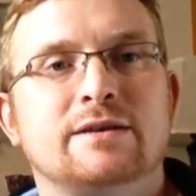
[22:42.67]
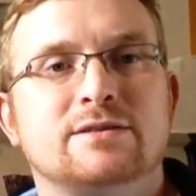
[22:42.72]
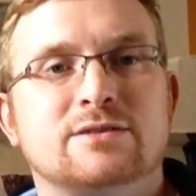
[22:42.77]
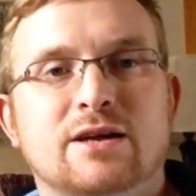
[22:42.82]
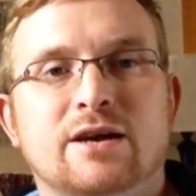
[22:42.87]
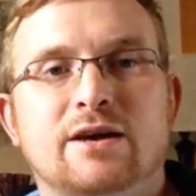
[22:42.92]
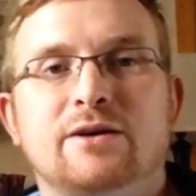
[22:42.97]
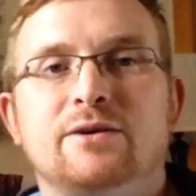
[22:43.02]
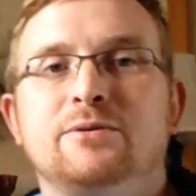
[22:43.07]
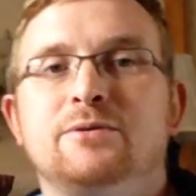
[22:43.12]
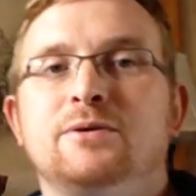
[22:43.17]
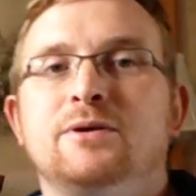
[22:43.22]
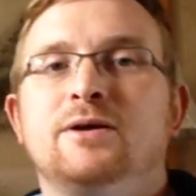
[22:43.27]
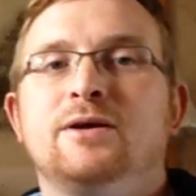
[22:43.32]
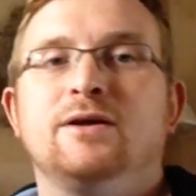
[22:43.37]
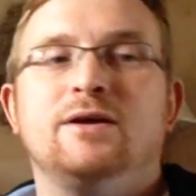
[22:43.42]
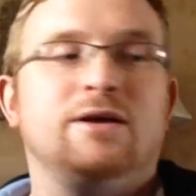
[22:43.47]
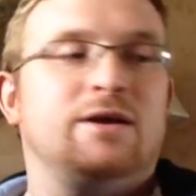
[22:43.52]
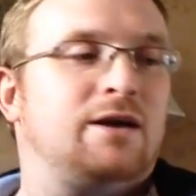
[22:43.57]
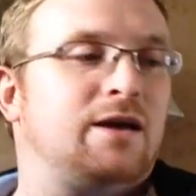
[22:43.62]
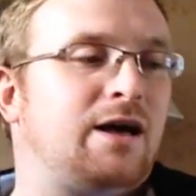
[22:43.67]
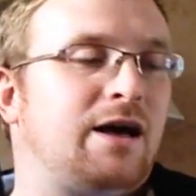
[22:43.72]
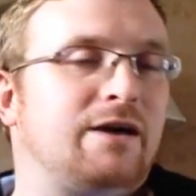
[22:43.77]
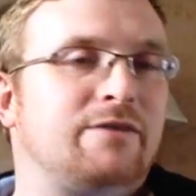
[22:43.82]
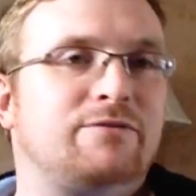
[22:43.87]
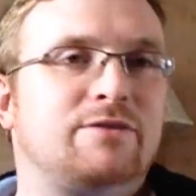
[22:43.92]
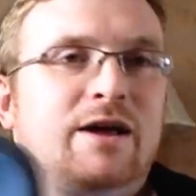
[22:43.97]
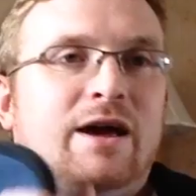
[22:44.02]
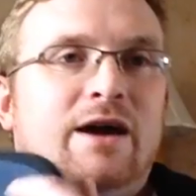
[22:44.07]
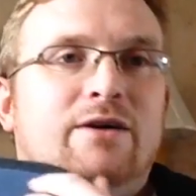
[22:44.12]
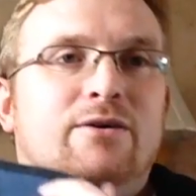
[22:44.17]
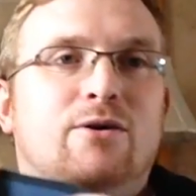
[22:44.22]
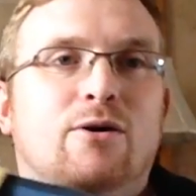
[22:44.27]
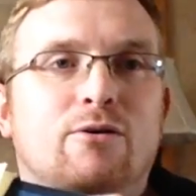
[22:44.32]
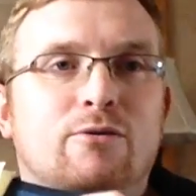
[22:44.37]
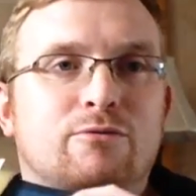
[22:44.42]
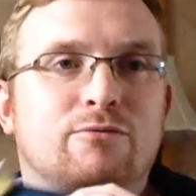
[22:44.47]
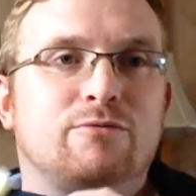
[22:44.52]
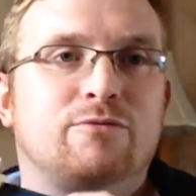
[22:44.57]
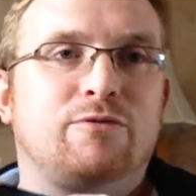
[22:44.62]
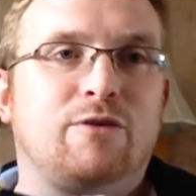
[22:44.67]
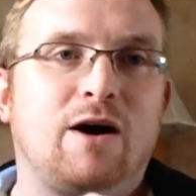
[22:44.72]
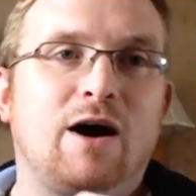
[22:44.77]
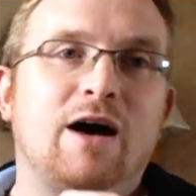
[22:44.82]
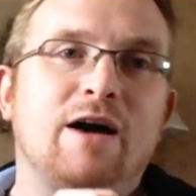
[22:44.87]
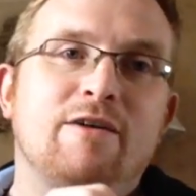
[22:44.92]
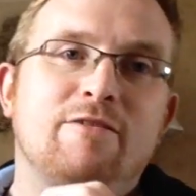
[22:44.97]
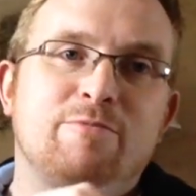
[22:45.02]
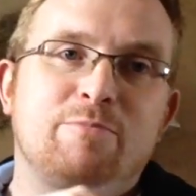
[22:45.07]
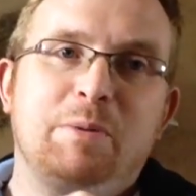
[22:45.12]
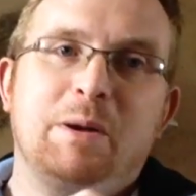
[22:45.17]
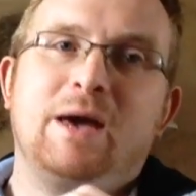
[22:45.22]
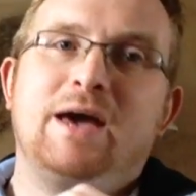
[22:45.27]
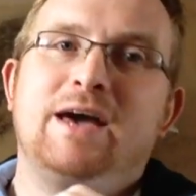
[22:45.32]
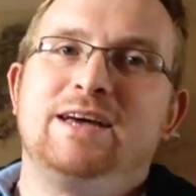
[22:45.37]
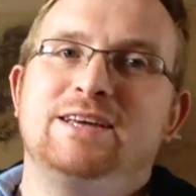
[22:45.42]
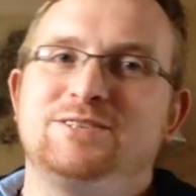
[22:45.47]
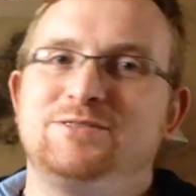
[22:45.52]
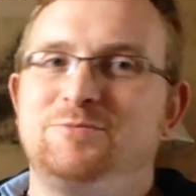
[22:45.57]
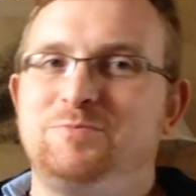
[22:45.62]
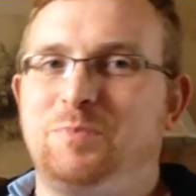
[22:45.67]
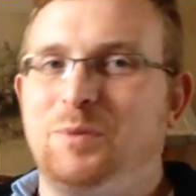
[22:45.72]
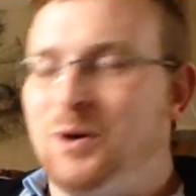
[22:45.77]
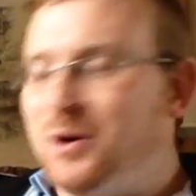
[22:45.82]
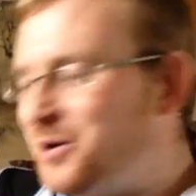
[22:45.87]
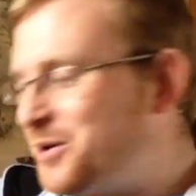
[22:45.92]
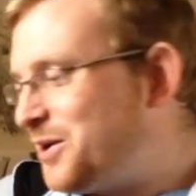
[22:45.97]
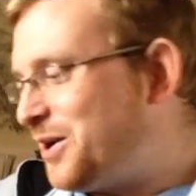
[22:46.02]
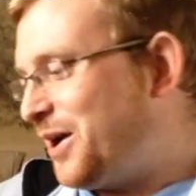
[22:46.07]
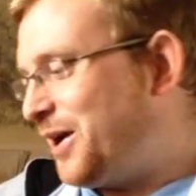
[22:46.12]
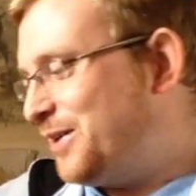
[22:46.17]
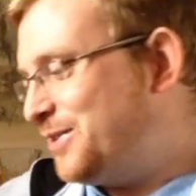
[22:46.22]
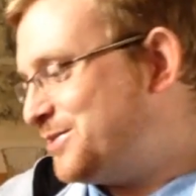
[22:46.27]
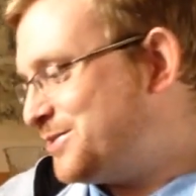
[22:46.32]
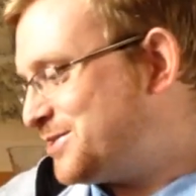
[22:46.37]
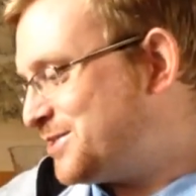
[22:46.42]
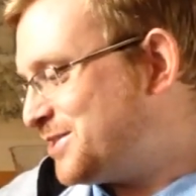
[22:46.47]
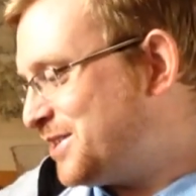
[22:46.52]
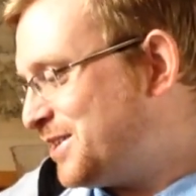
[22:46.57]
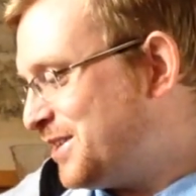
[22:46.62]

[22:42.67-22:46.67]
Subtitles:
So I've now got 5 pairs of bongos.